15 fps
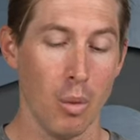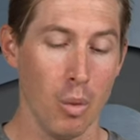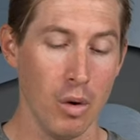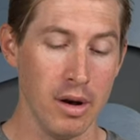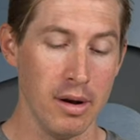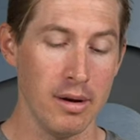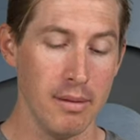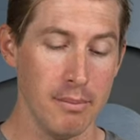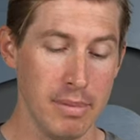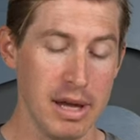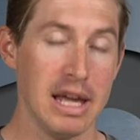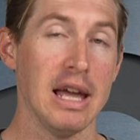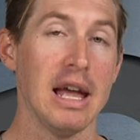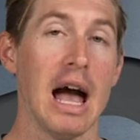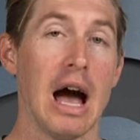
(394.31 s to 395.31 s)
wouldn't
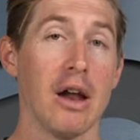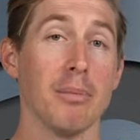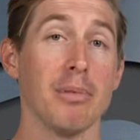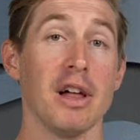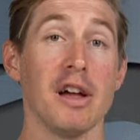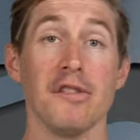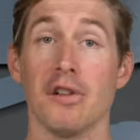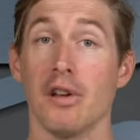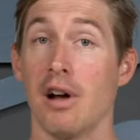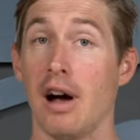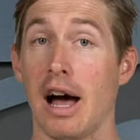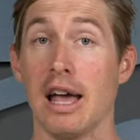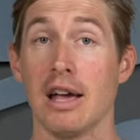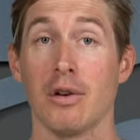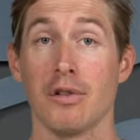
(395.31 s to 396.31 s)
be out of place on a
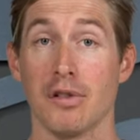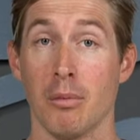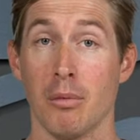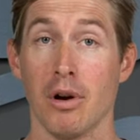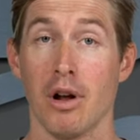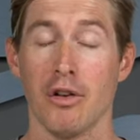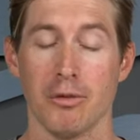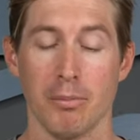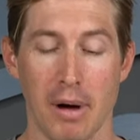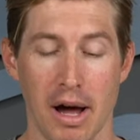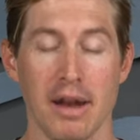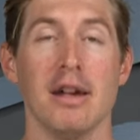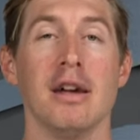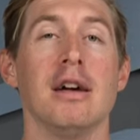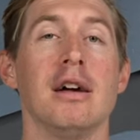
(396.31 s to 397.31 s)
hike or somewhere else,
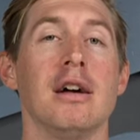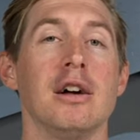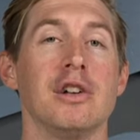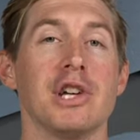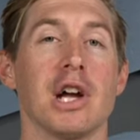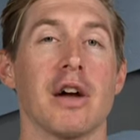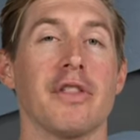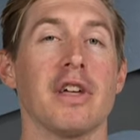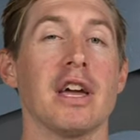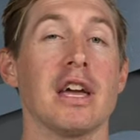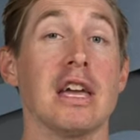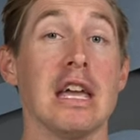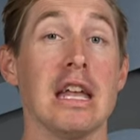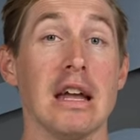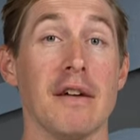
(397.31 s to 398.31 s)
but check out the
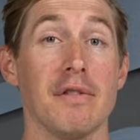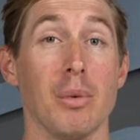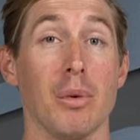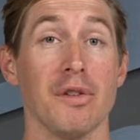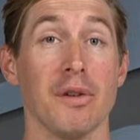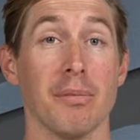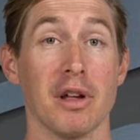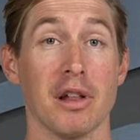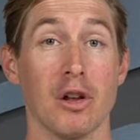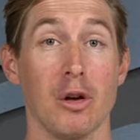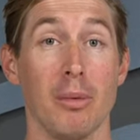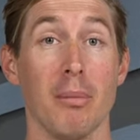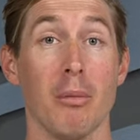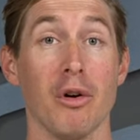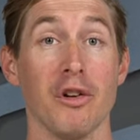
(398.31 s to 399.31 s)
Hikina if you want something a
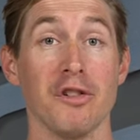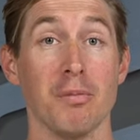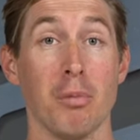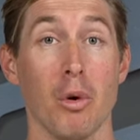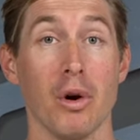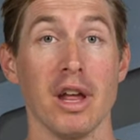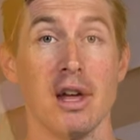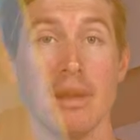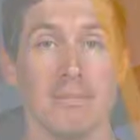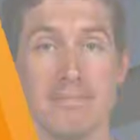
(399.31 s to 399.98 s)
little bit more sporty.